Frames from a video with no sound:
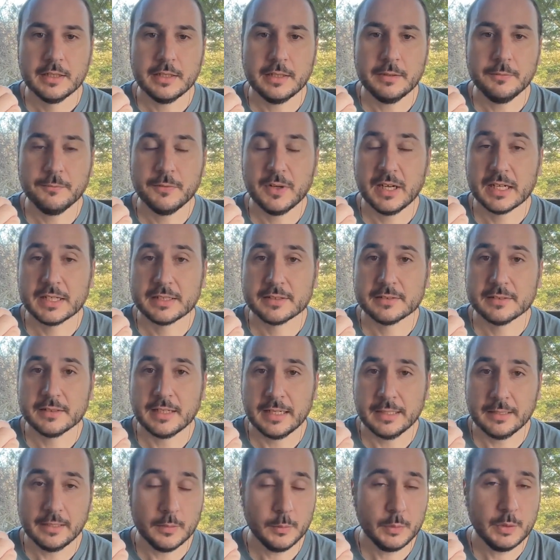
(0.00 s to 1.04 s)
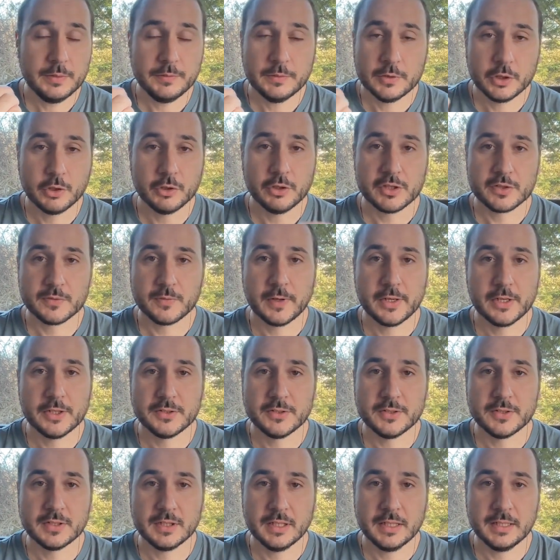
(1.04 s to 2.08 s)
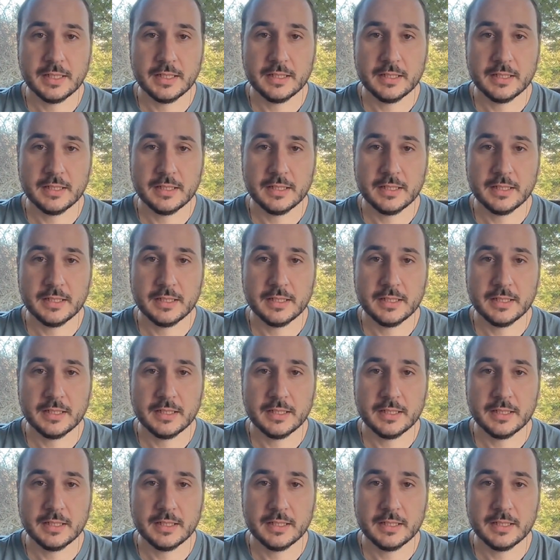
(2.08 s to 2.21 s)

In fact, I would even go as far as to say